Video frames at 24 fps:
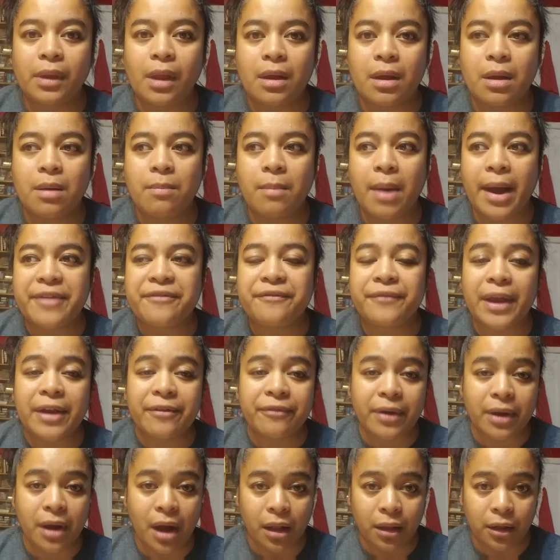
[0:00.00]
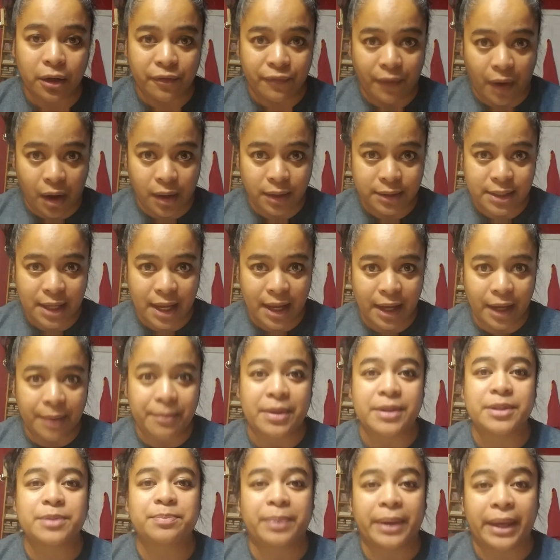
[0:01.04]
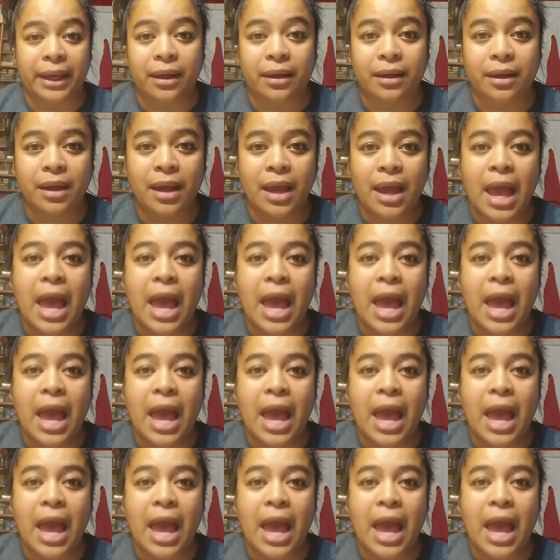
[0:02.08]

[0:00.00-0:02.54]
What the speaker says: my favorite color of all time is pink.